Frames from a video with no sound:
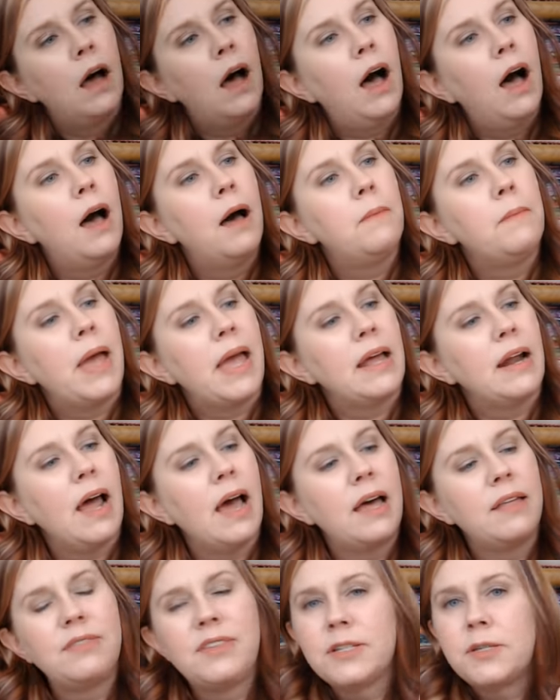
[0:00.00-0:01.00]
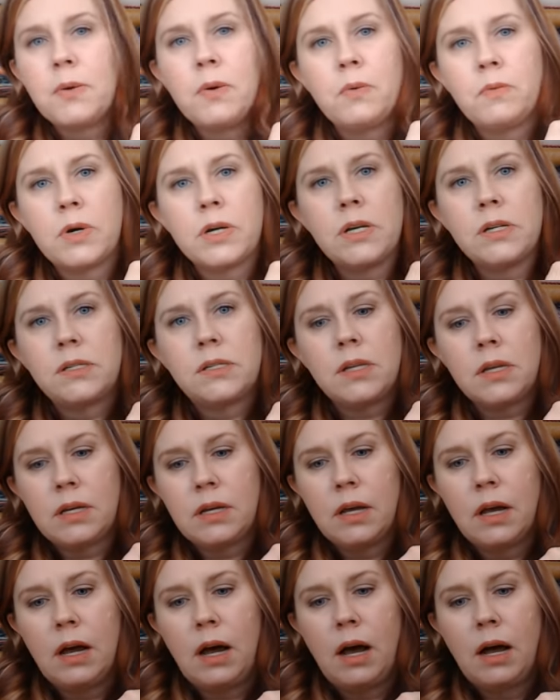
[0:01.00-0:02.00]
Um, and I, this one was
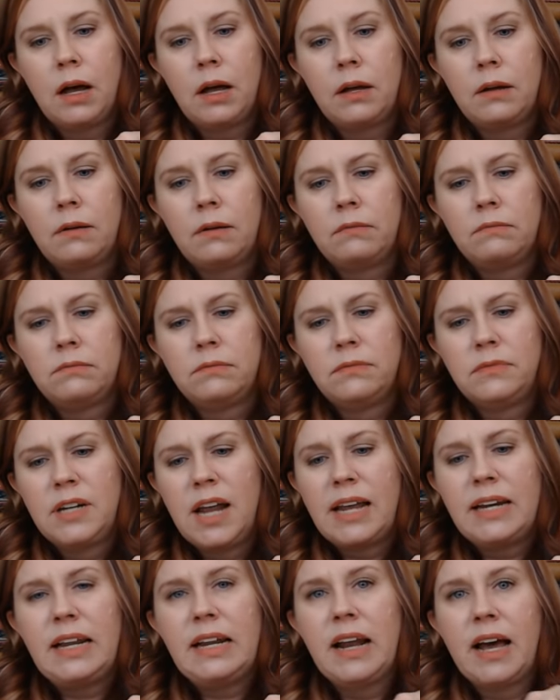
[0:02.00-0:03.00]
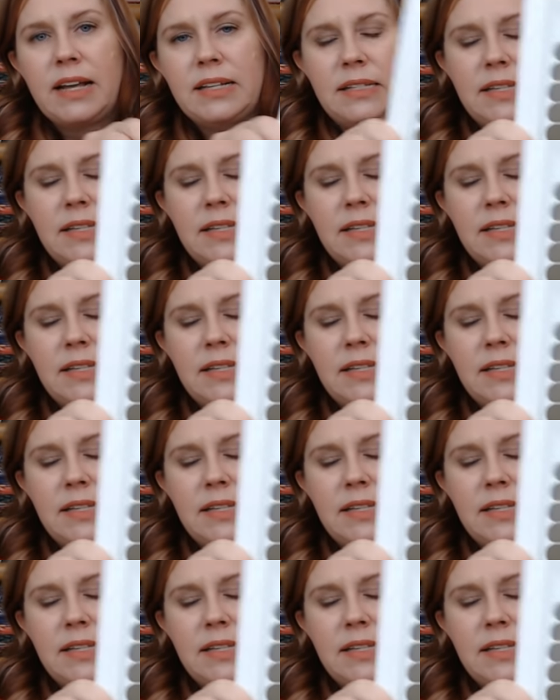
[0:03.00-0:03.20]
uh, ninety-nine